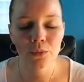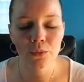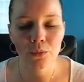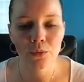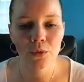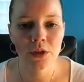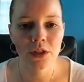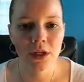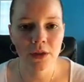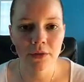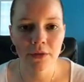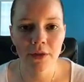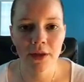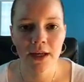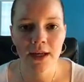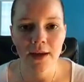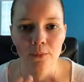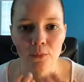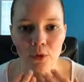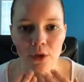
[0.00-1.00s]
Another
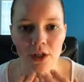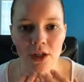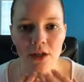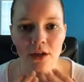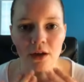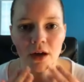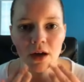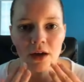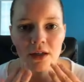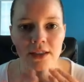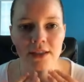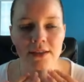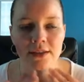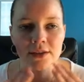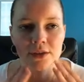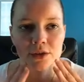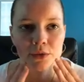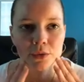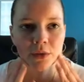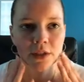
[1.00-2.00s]
thing I'm working on
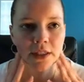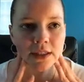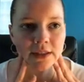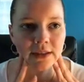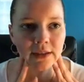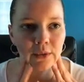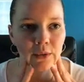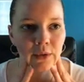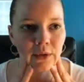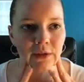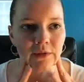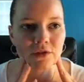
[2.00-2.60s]
is doing sort